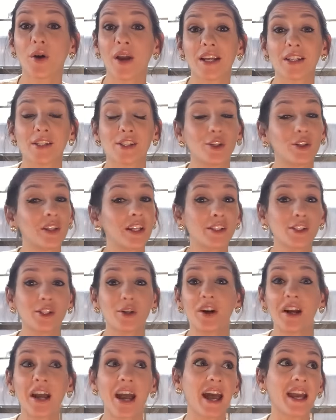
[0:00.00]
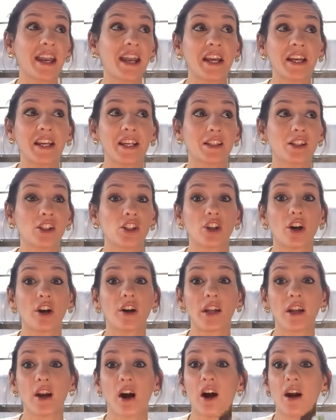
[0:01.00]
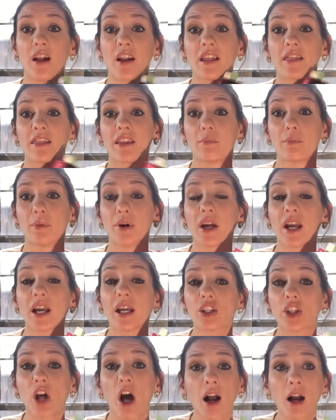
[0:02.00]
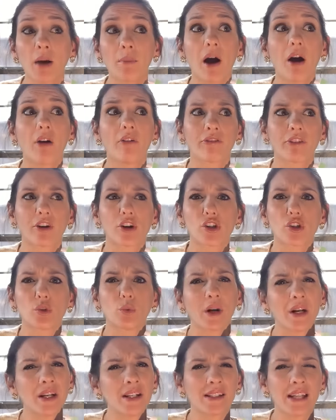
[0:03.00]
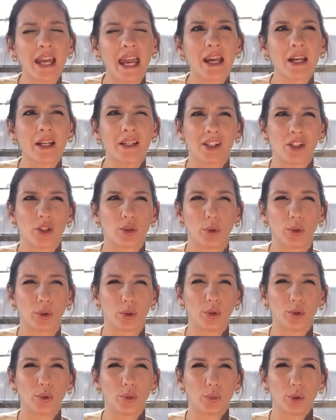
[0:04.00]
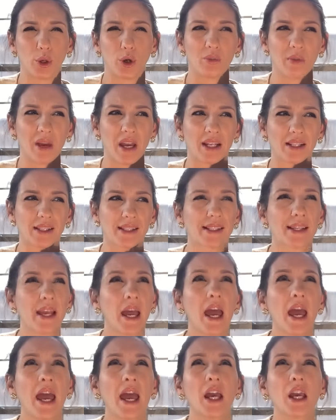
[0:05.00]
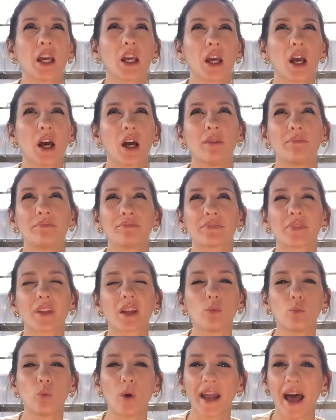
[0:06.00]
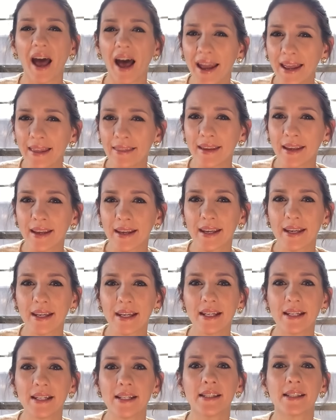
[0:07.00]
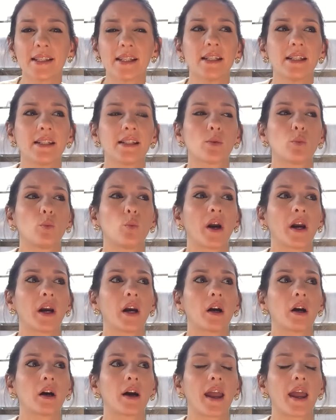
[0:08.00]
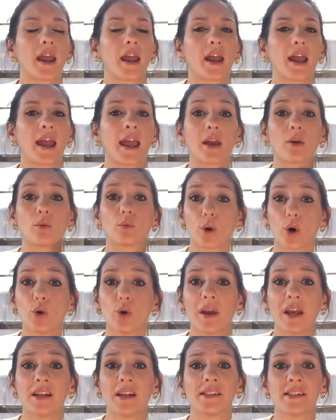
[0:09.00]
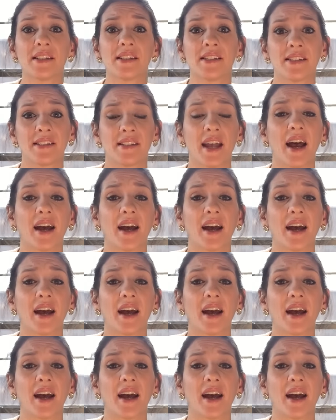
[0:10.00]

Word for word: Okay, so let's go ahead and get started on the book and talk about first, what is a historical romance? Um, what I think it is, is where a romance is